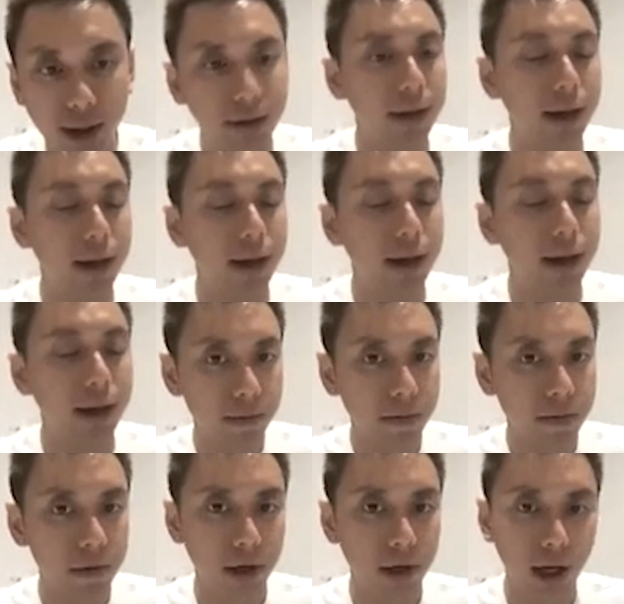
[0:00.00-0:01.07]
video for me?
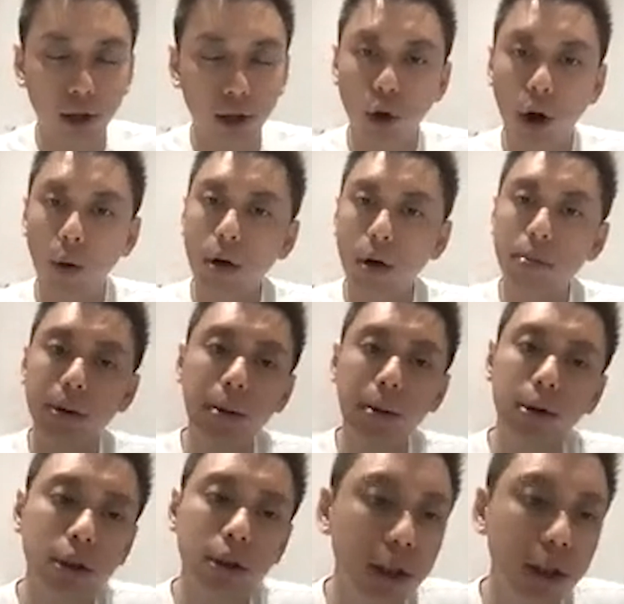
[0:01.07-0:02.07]
Okay, so I want to be able to see